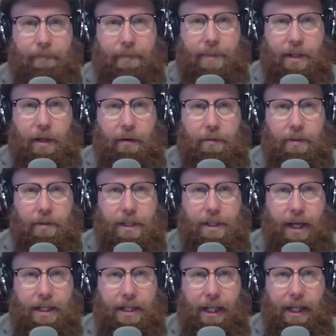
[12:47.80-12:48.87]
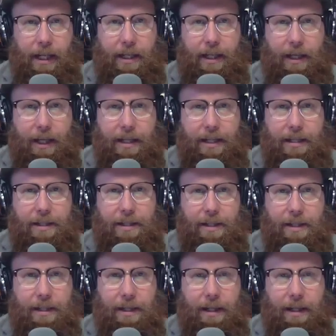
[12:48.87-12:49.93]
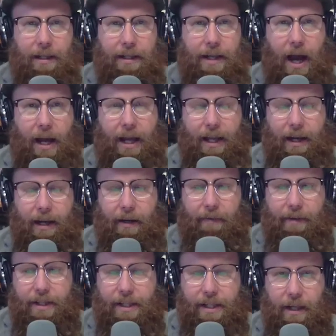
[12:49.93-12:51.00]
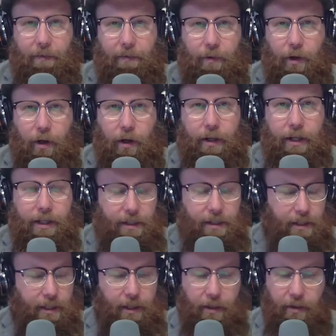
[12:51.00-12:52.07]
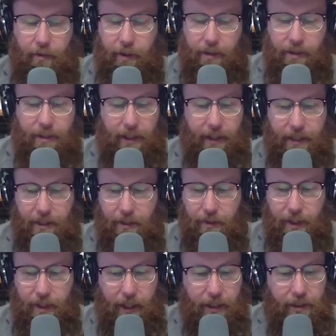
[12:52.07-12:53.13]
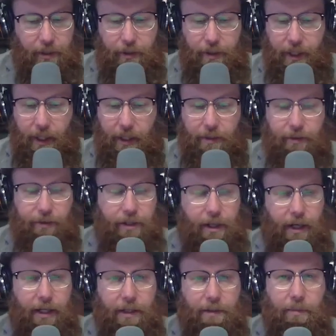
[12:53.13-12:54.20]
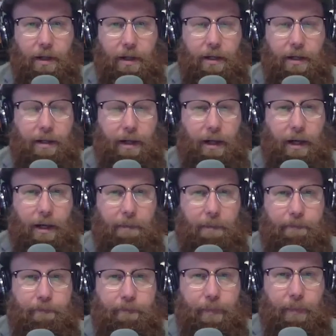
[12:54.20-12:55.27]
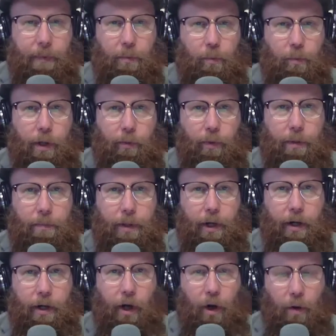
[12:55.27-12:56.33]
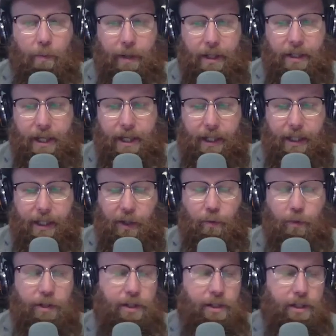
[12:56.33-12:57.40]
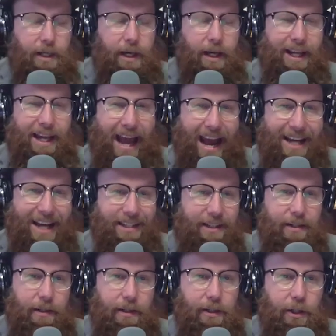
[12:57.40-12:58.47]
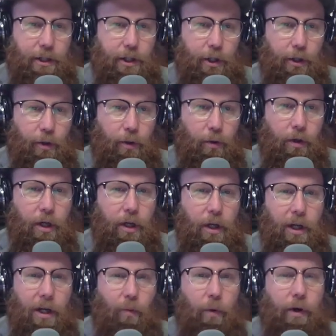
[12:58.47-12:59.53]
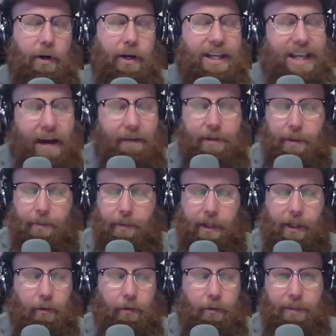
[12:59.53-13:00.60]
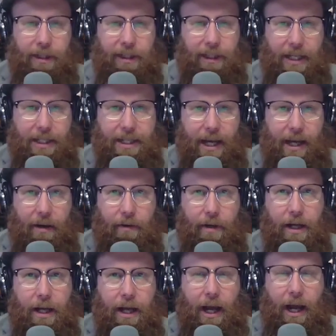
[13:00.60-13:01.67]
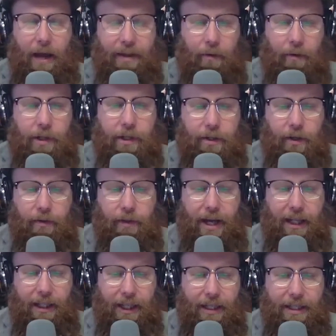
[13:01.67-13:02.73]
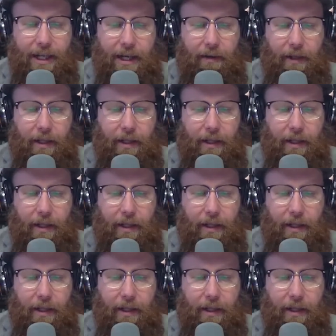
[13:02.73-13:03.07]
So technique is not in and of itself wrong. It's as you say, it's good to exercise, but when we put our hope in technique, which society asks us to do, we're inevitably going to be let down. And then we turn that letdown